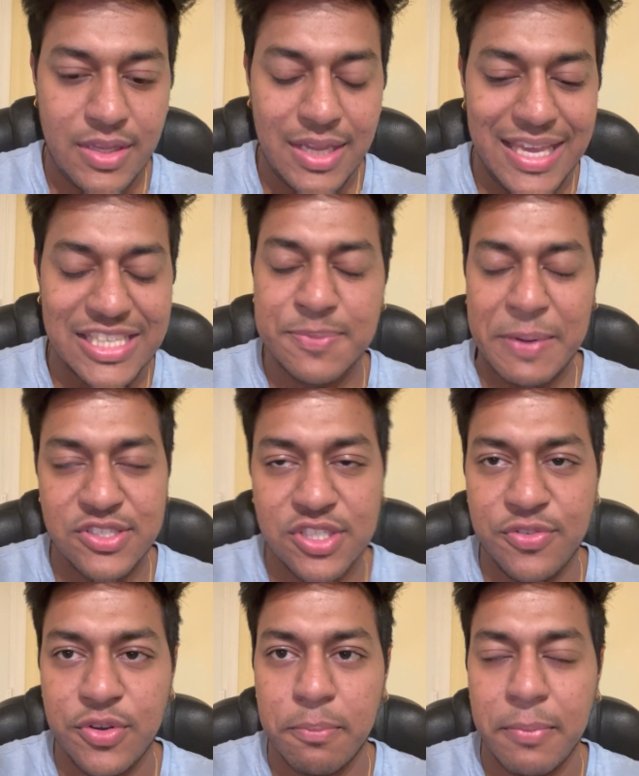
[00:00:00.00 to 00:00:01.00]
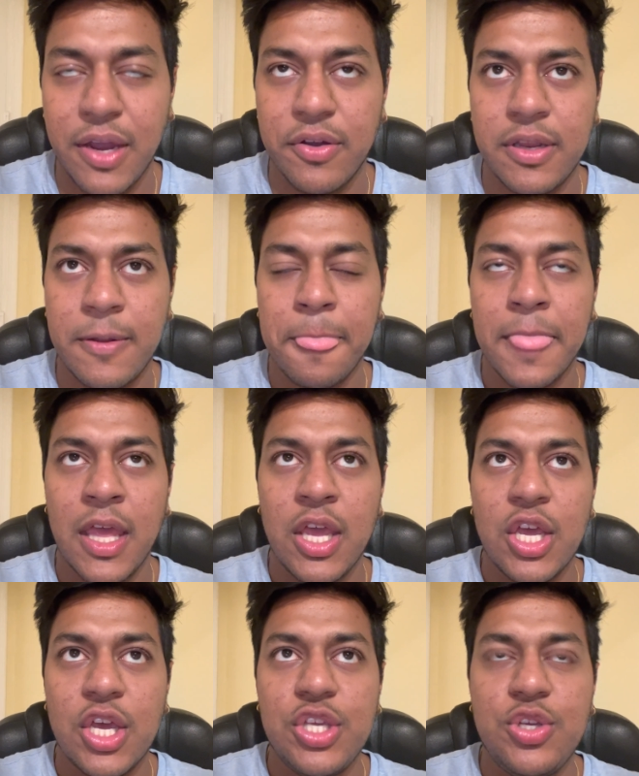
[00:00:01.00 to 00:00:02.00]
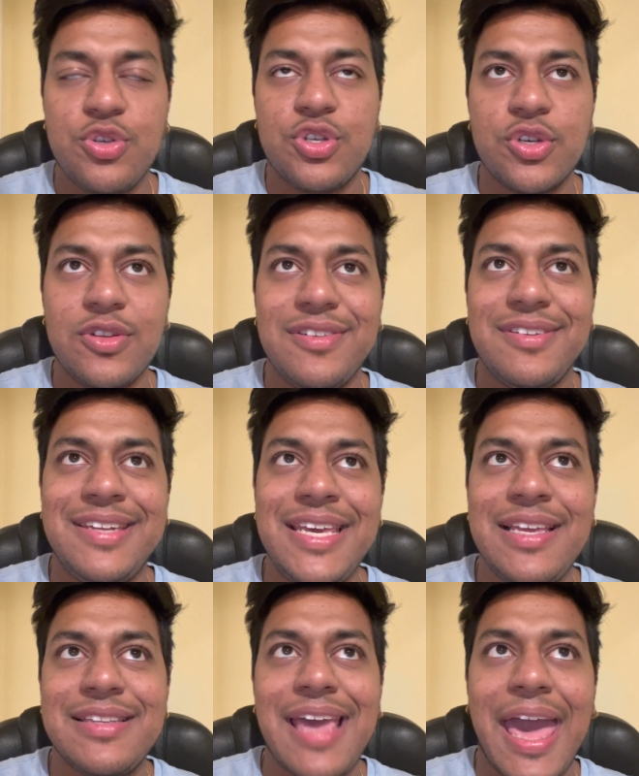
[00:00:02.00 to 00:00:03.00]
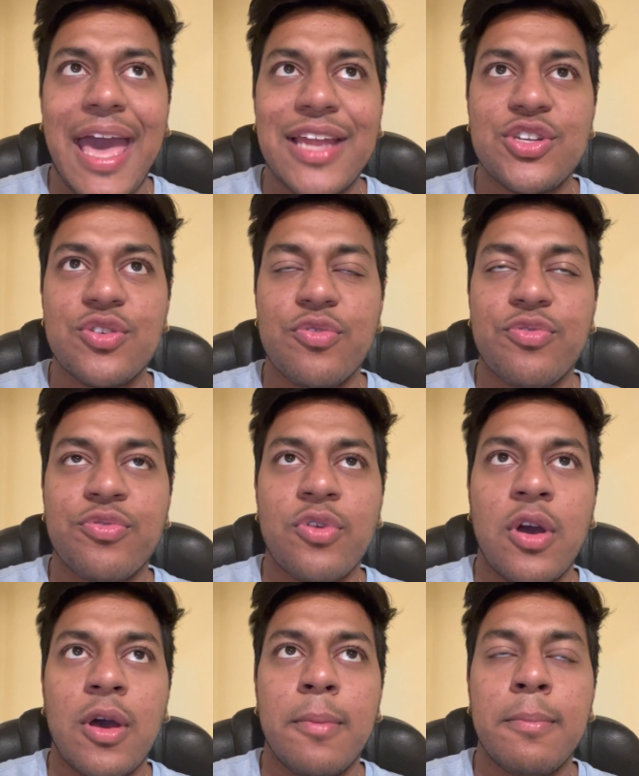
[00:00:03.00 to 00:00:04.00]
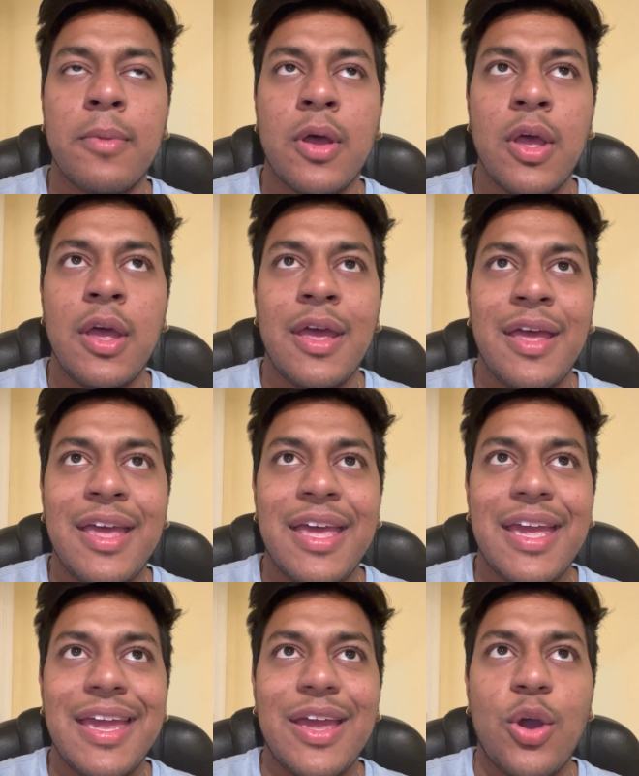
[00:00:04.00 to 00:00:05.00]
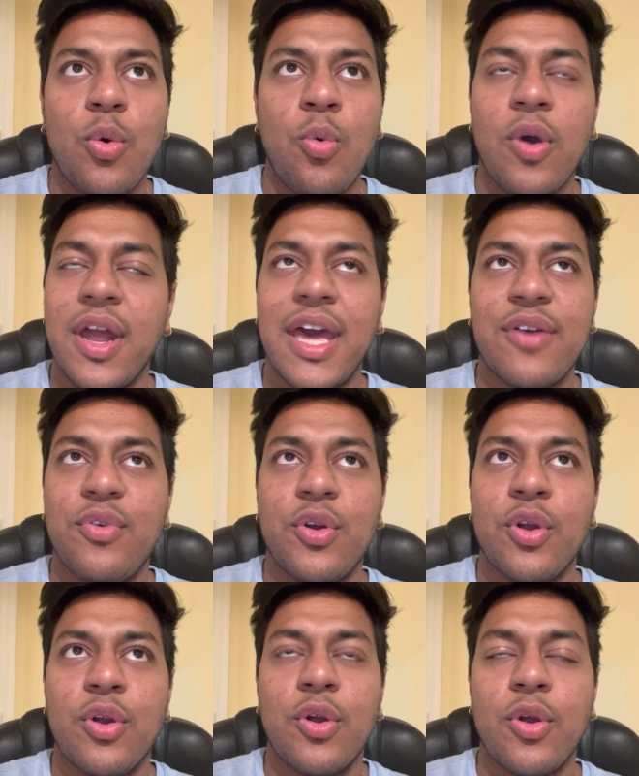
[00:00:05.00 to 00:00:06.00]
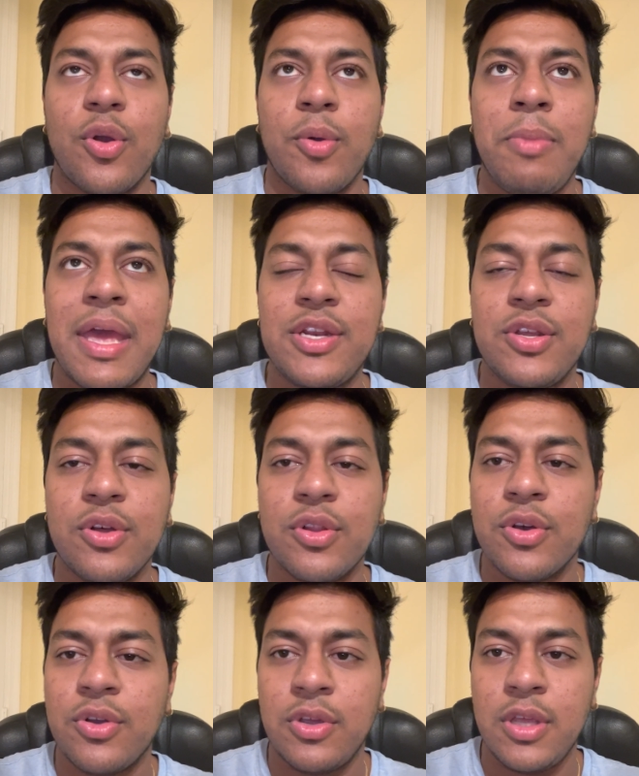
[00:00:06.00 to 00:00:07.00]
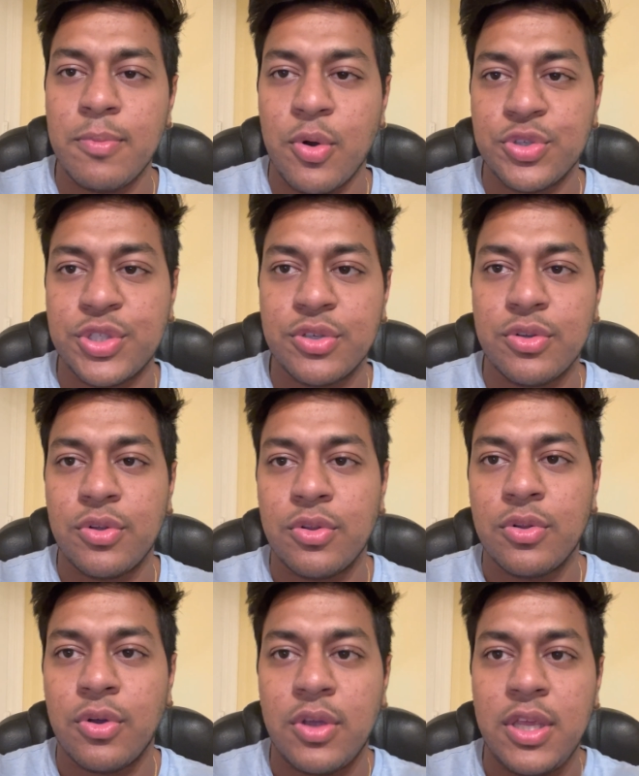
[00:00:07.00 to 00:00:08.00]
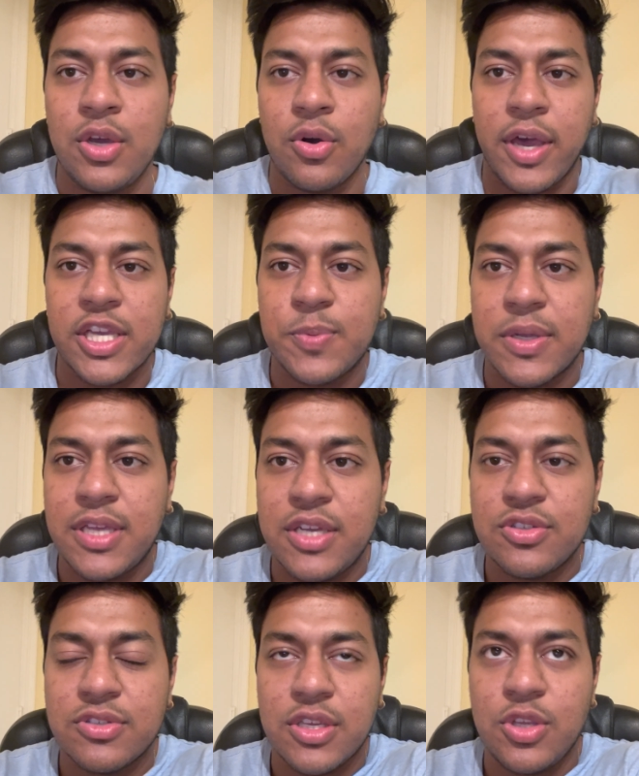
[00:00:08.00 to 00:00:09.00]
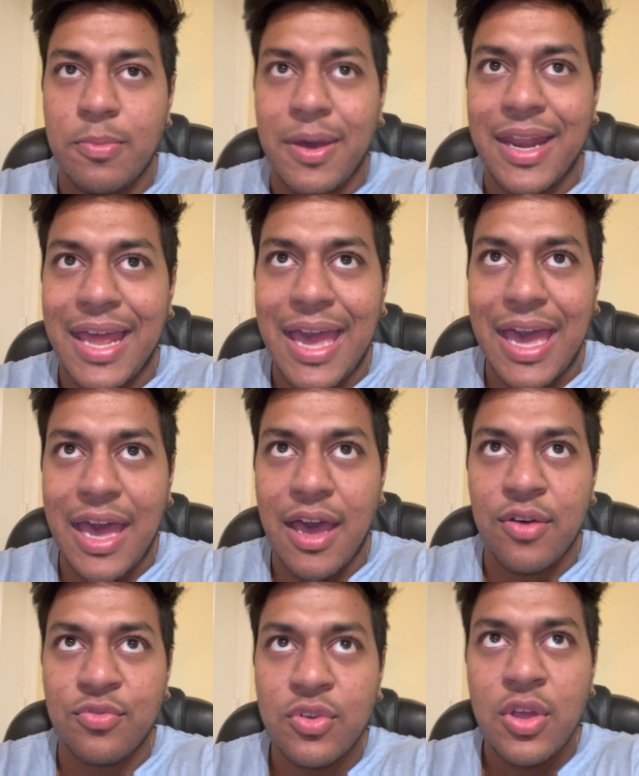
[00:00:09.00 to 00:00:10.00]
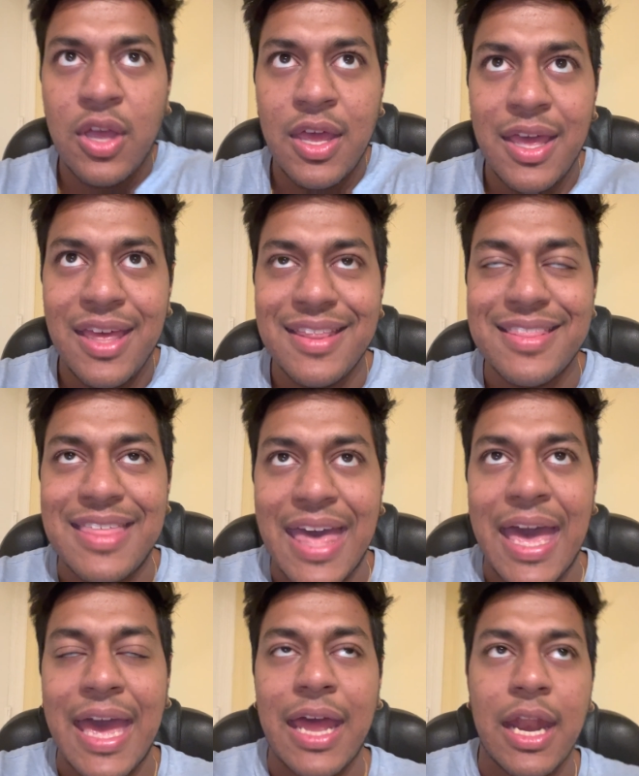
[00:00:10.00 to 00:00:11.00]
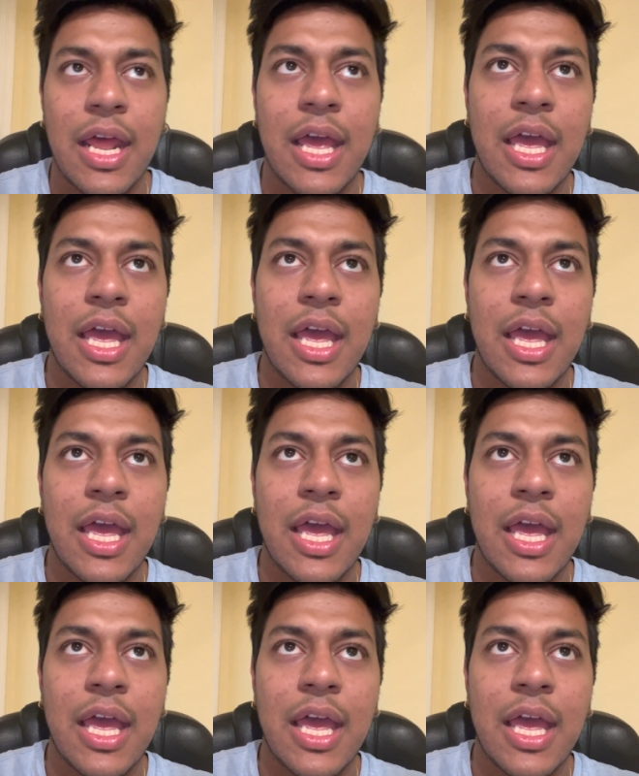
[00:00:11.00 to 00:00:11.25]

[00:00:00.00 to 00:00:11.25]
especially if you're married, you should detach from whatever mental or emotional or ego expectations that you might have that